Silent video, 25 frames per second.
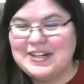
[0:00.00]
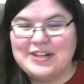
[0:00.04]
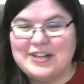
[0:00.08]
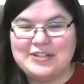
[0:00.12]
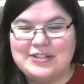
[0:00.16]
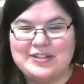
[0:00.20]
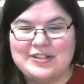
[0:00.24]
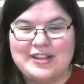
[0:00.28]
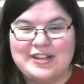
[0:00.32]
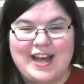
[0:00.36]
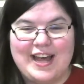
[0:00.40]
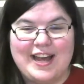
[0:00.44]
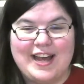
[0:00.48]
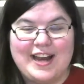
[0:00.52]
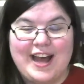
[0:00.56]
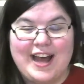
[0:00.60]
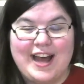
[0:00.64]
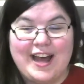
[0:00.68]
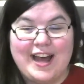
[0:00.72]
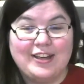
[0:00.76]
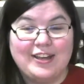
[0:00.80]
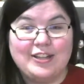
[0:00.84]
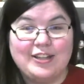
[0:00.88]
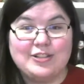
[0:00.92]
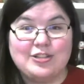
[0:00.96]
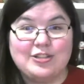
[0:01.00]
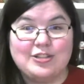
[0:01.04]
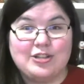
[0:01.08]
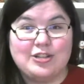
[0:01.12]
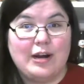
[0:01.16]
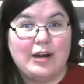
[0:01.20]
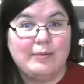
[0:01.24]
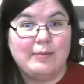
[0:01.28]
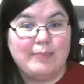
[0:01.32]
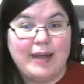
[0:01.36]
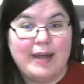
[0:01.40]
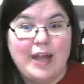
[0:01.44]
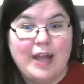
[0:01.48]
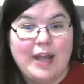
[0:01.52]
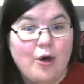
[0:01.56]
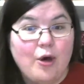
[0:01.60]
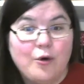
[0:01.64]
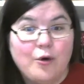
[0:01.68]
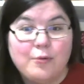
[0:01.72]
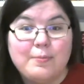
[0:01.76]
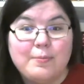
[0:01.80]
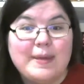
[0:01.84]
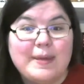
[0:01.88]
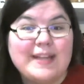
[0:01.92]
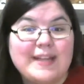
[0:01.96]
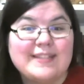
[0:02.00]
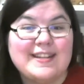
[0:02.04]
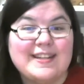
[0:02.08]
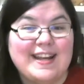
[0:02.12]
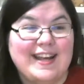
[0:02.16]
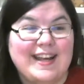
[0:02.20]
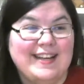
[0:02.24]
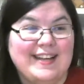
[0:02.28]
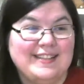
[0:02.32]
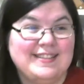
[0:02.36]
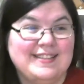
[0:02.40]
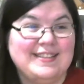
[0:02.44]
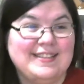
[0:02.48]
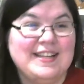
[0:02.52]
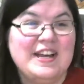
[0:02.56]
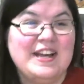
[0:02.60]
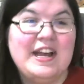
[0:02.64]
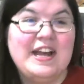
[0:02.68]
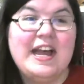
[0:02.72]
so that I could start my own business.